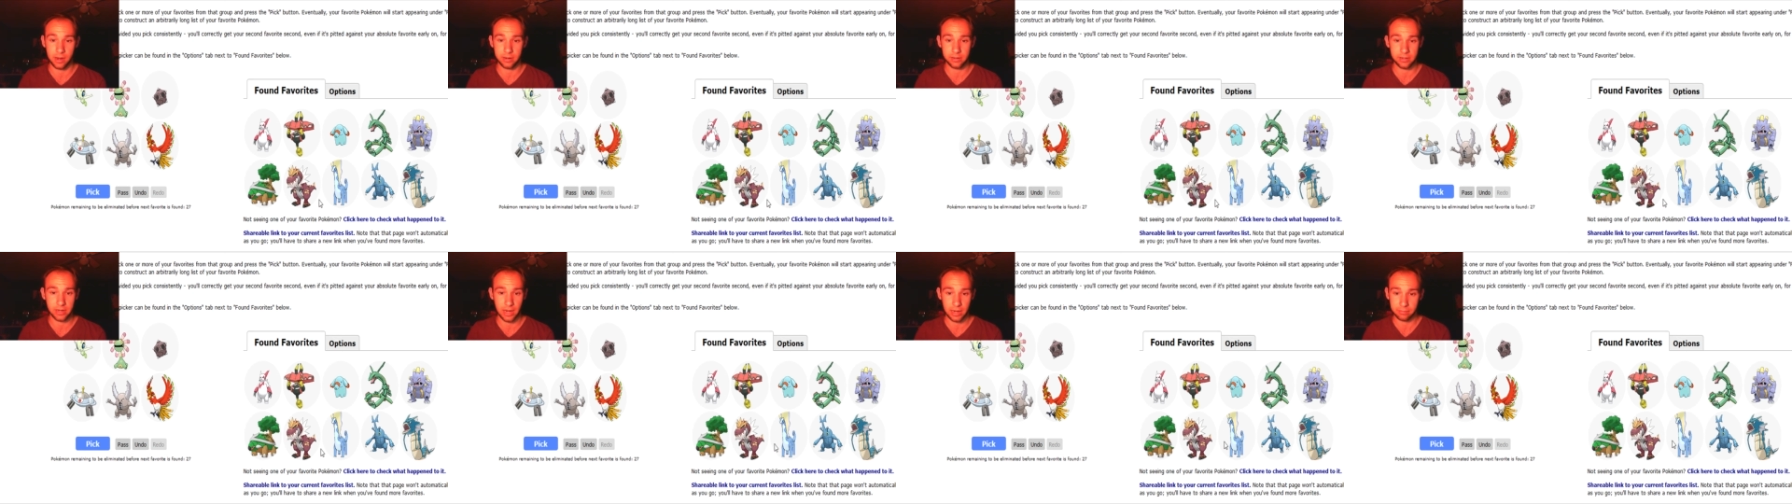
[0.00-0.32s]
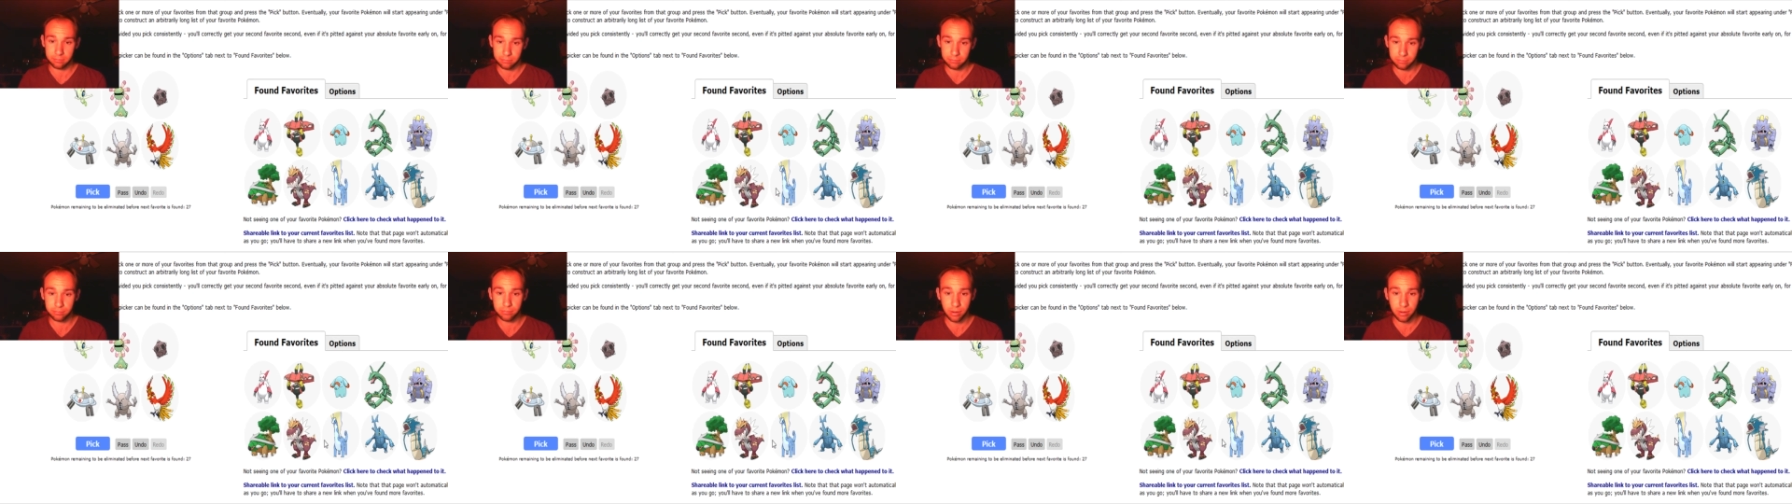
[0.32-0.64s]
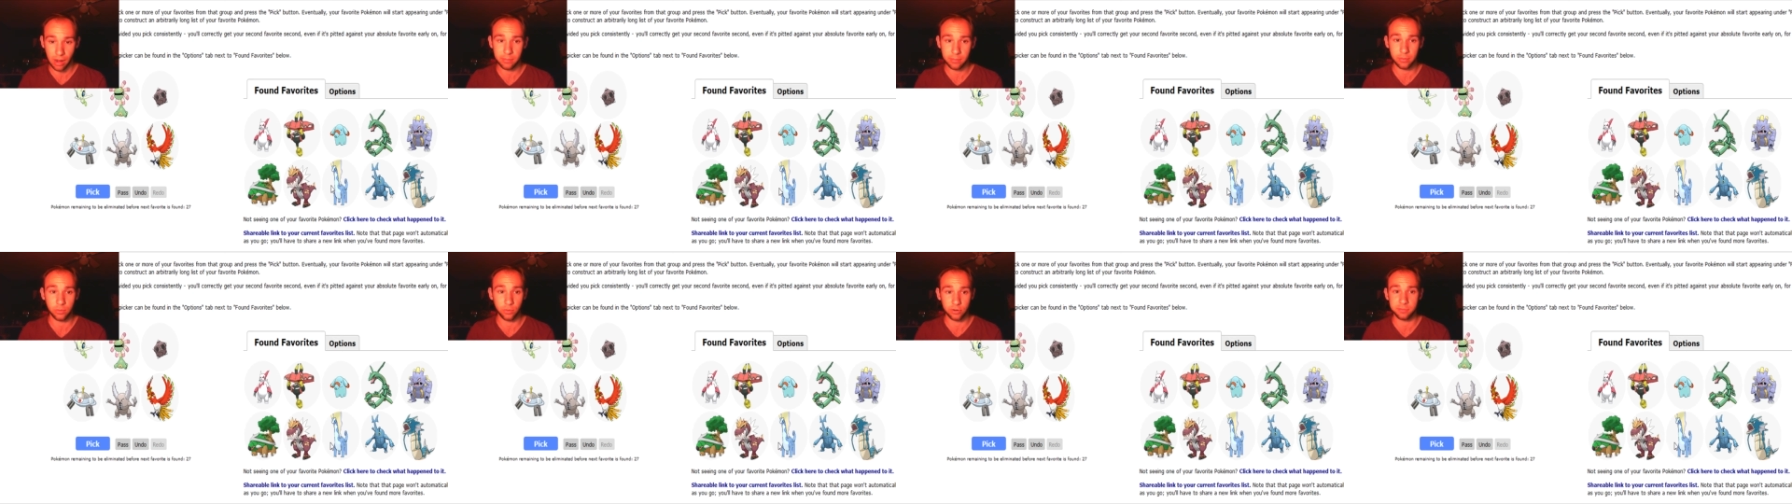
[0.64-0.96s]
and I
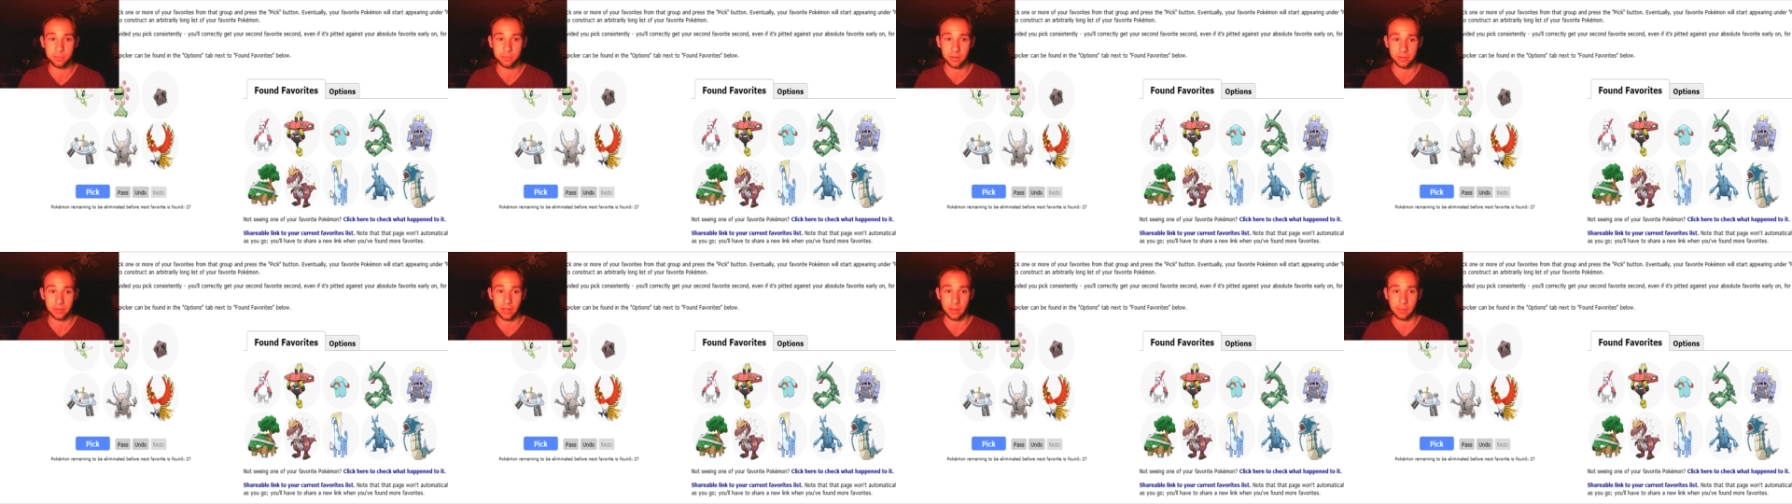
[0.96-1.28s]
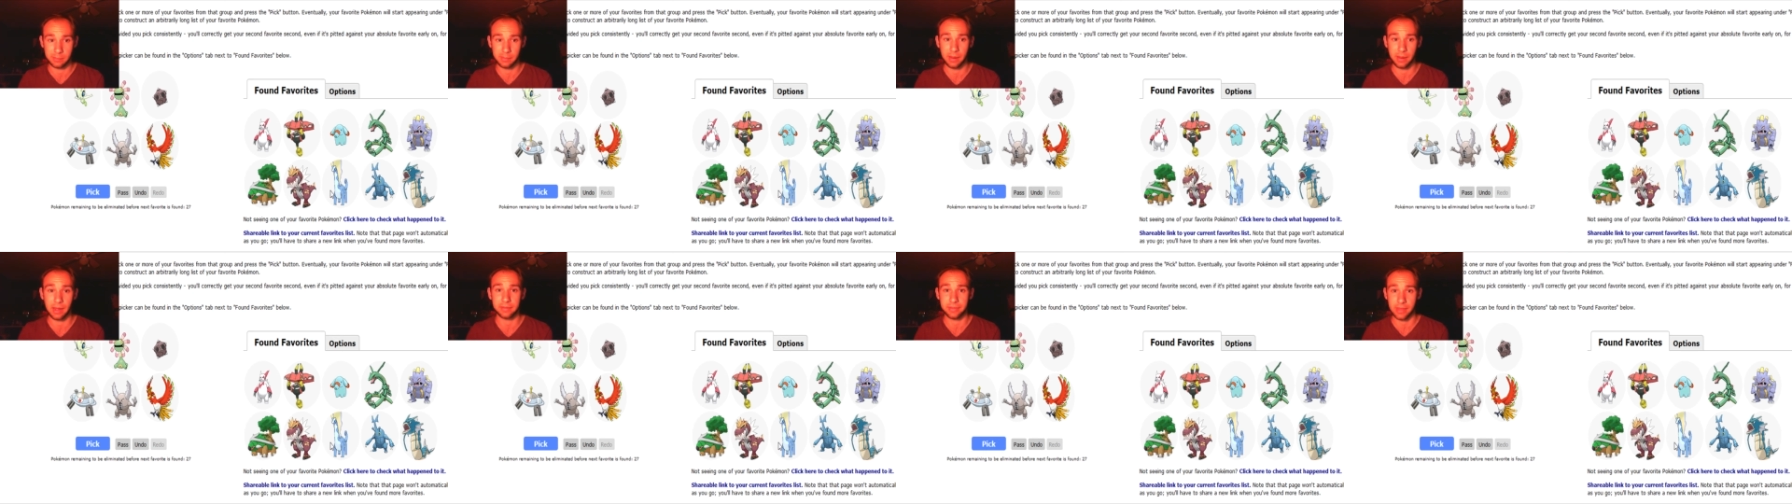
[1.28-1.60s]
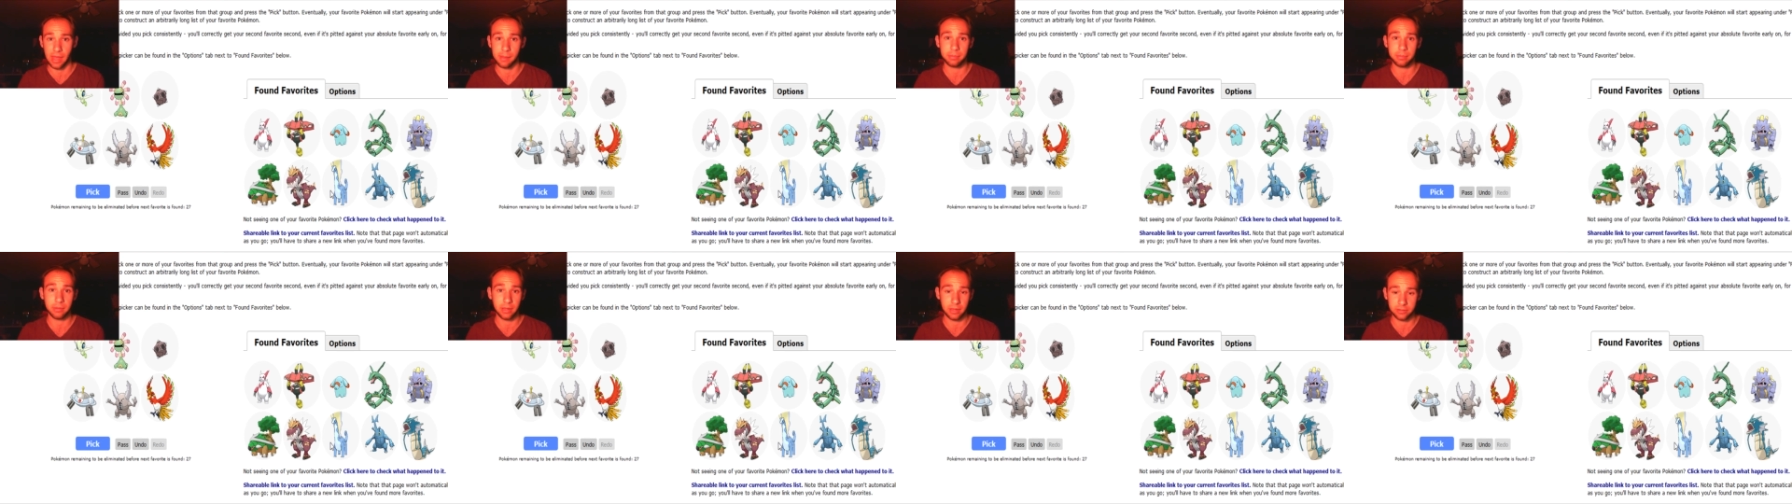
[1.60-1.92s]
probably would have put them about
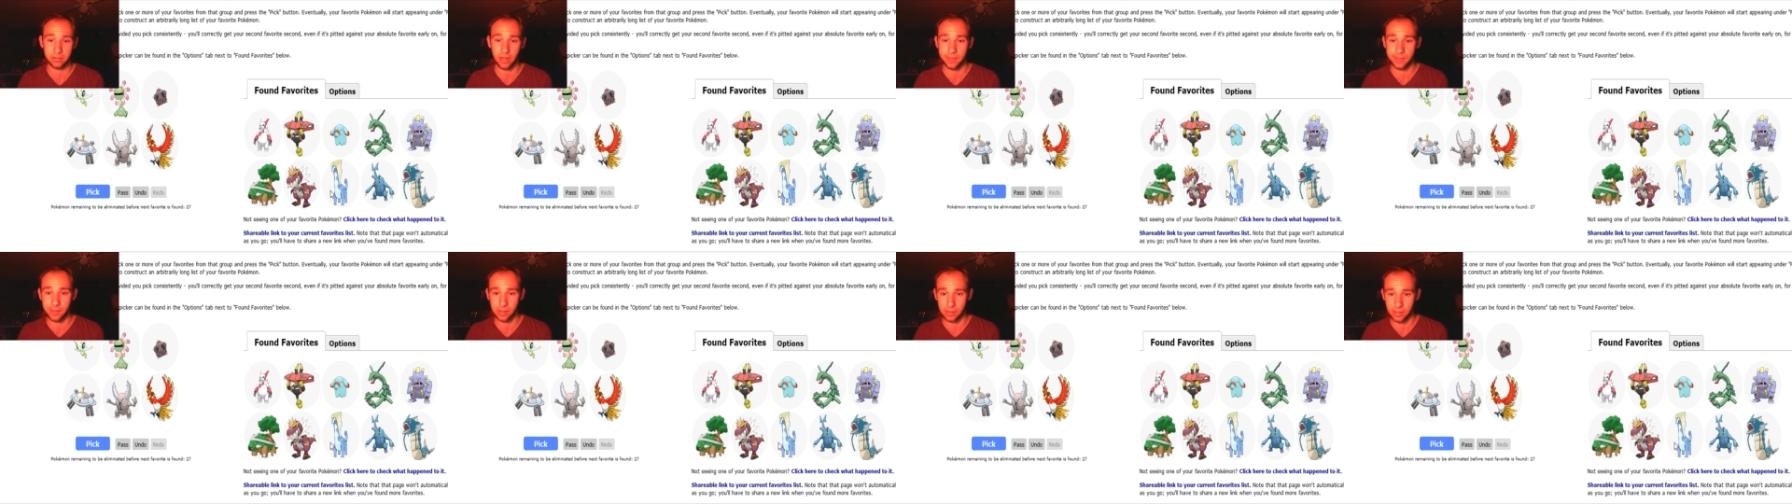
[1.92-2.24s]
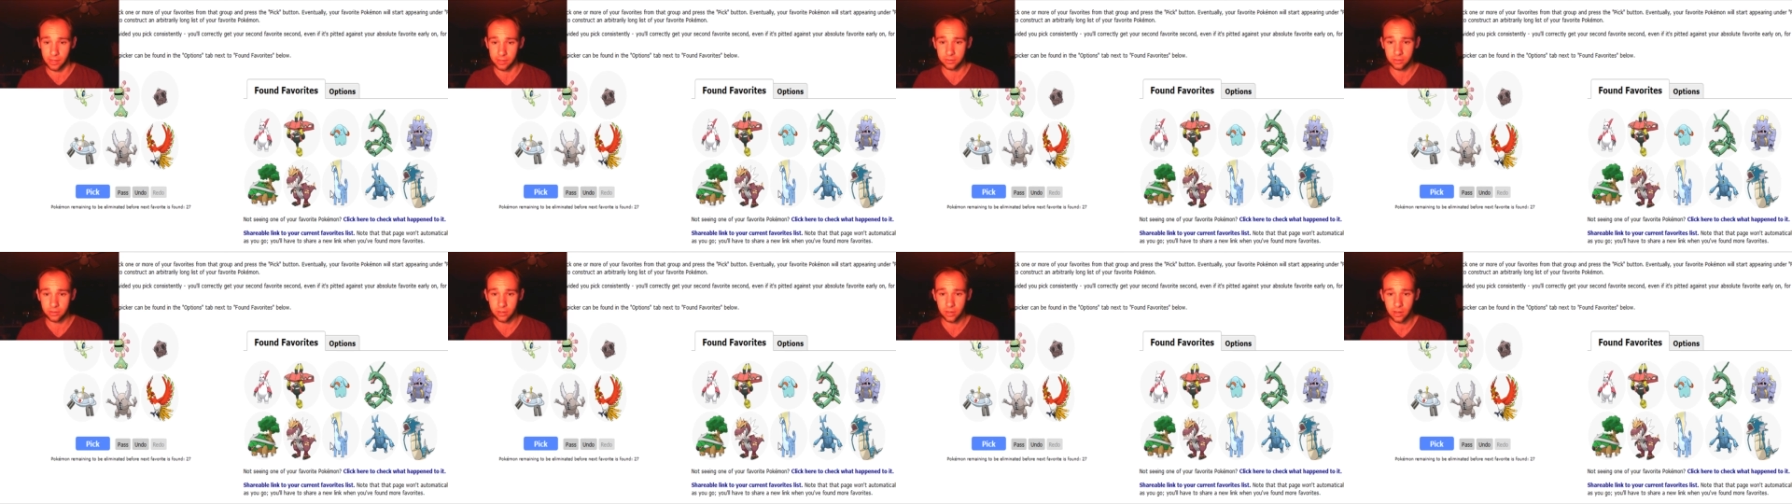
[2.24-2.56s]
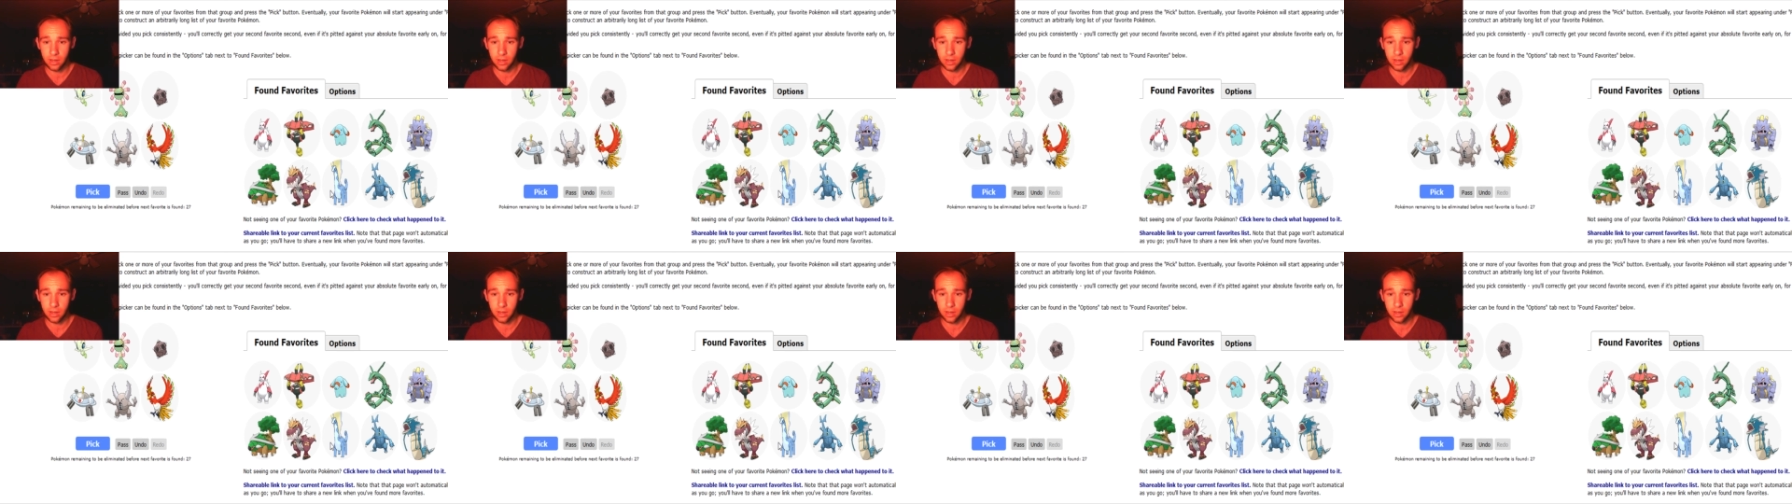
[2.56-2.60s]
that place on the list.